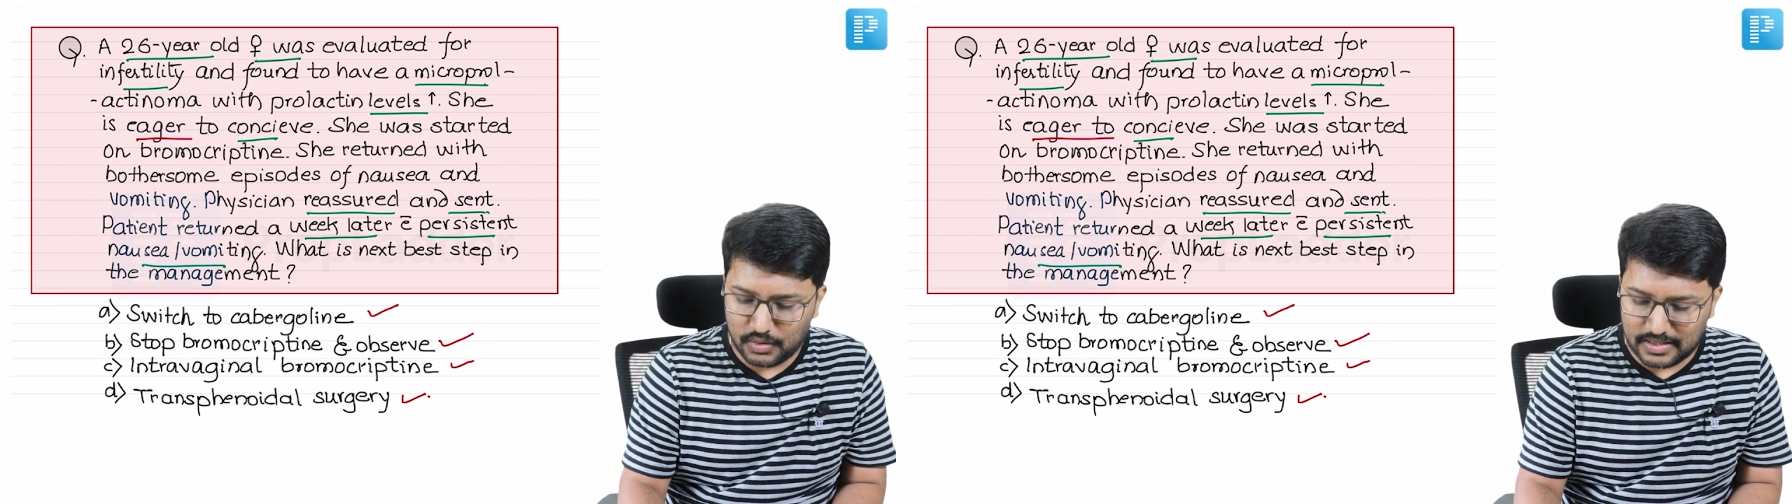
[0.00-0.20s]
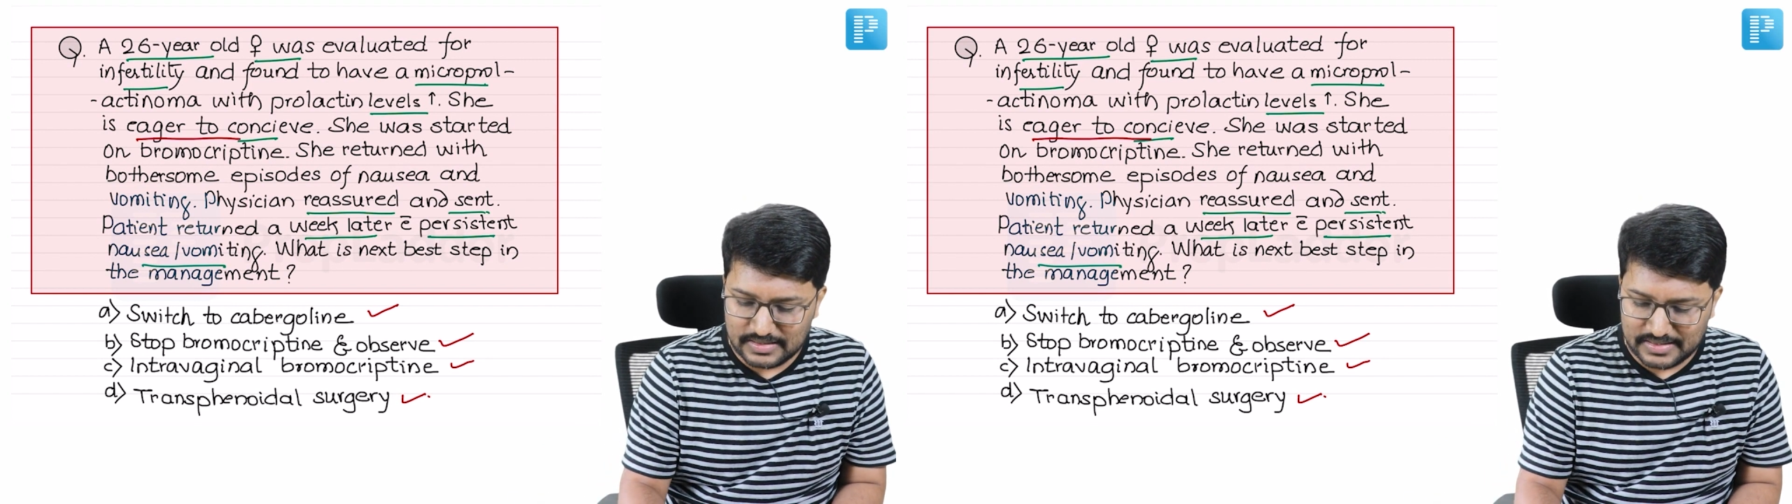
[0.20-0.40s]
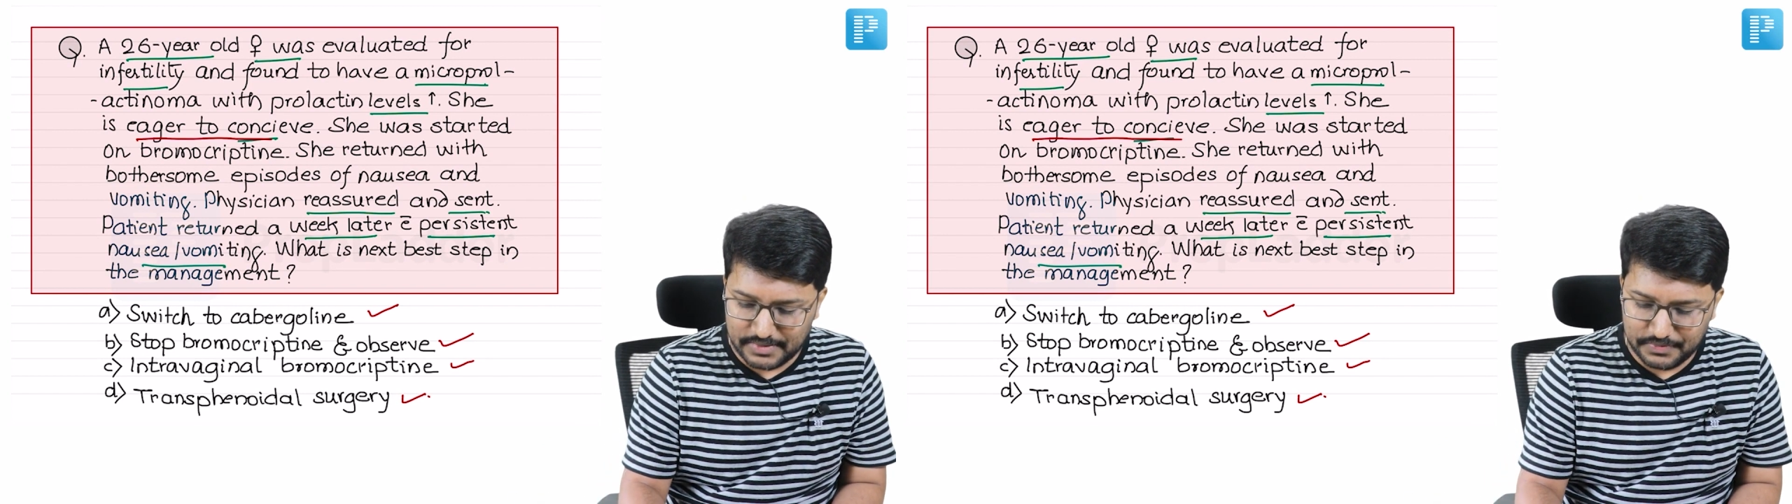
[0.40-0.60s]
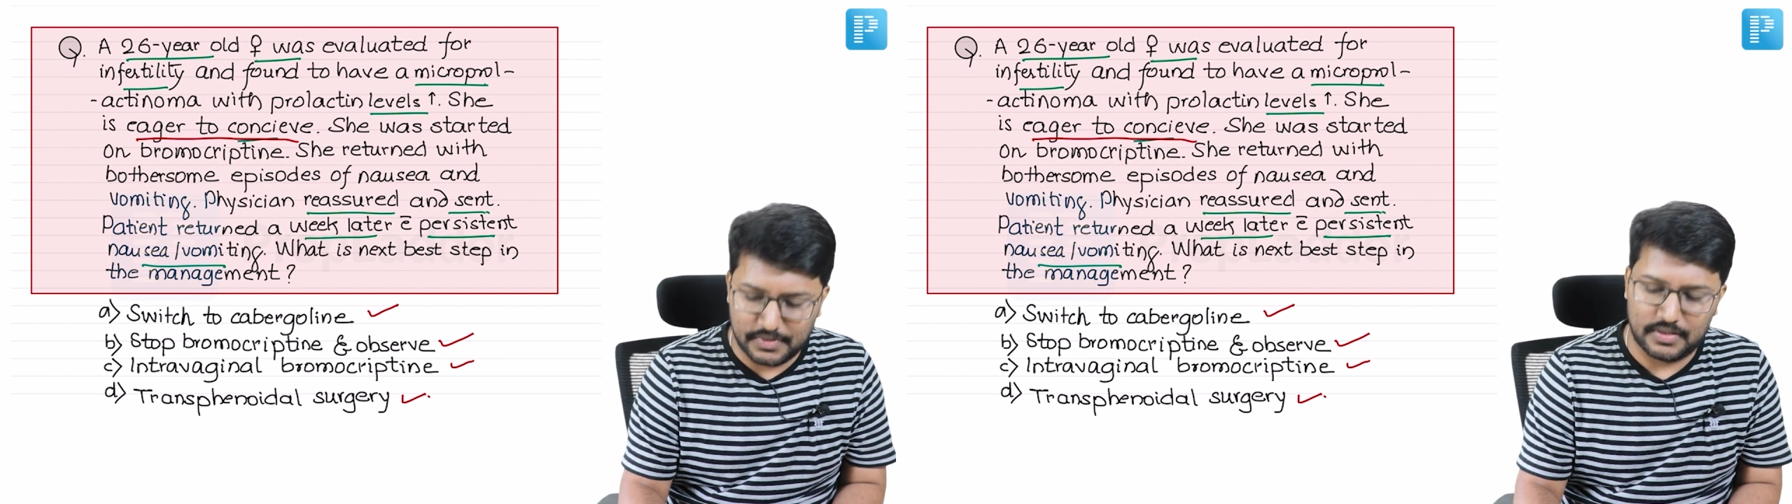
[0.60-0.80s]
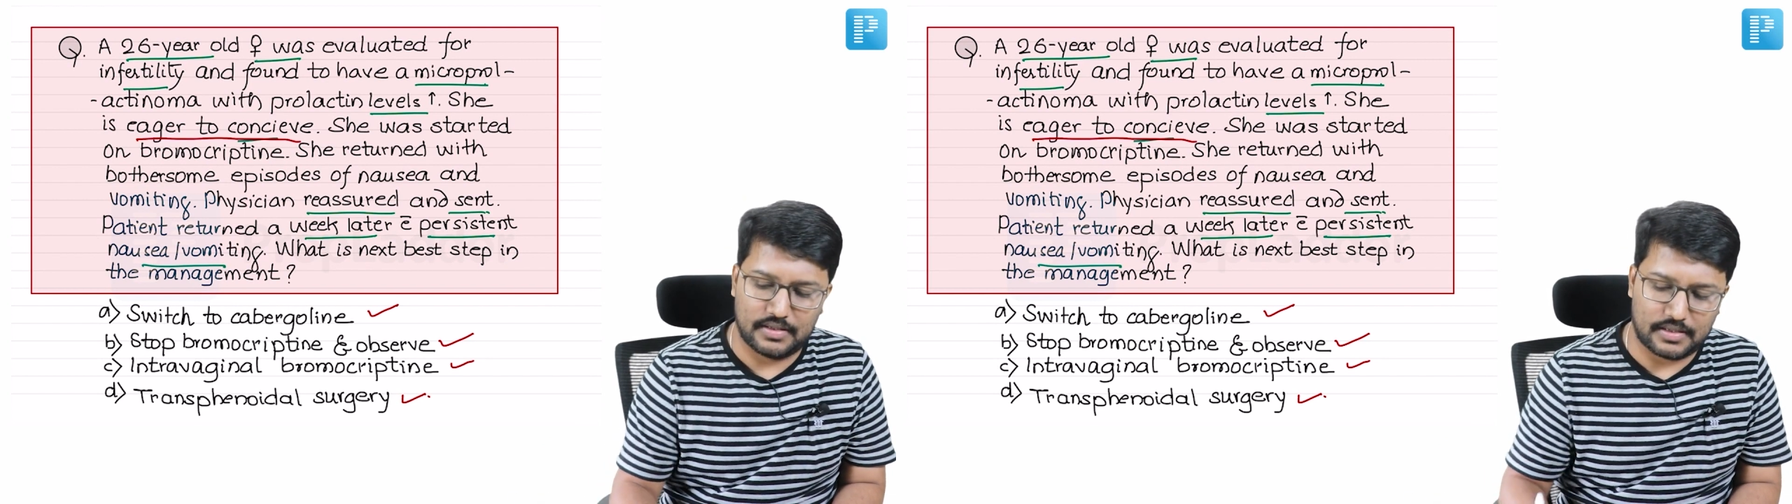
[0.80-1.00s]
to conceive,
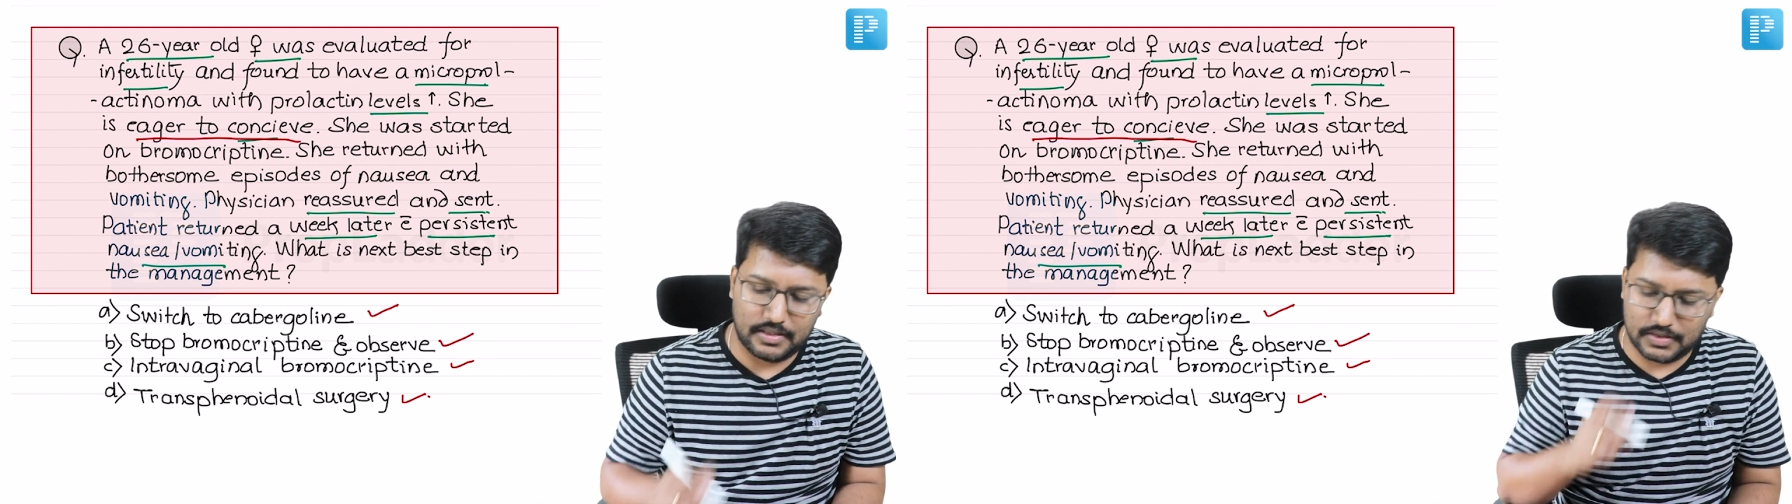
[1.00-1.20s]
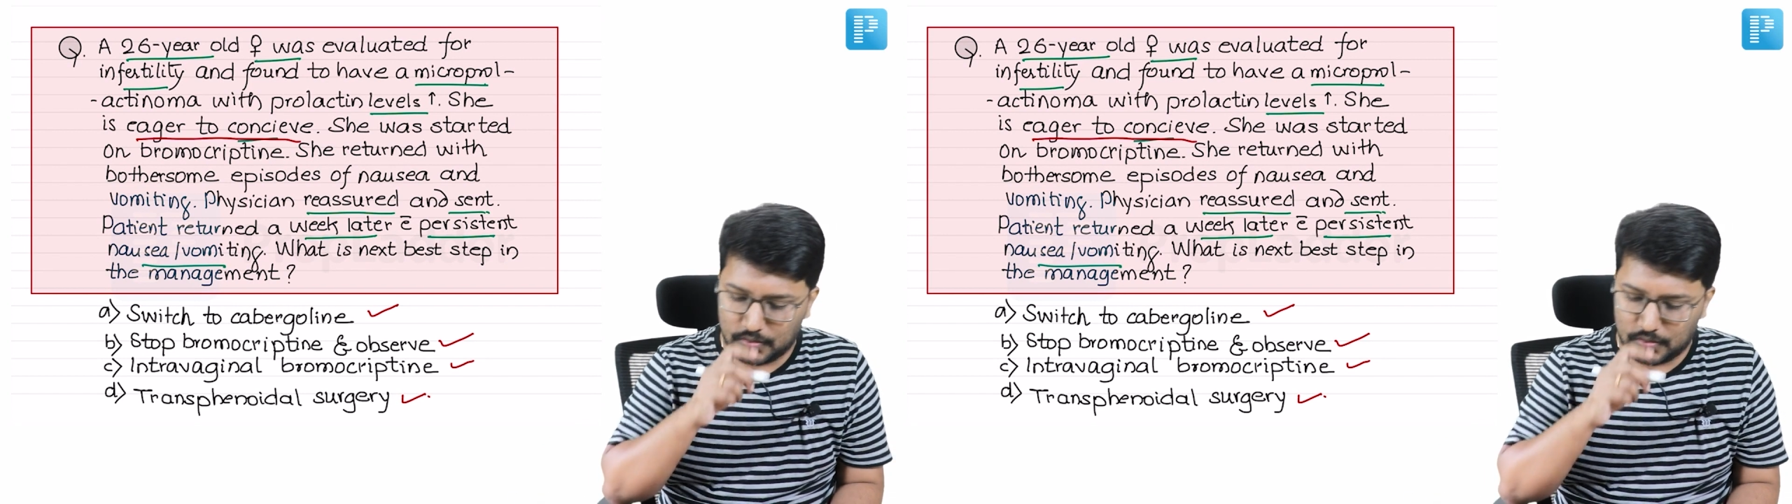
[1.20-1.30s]
right?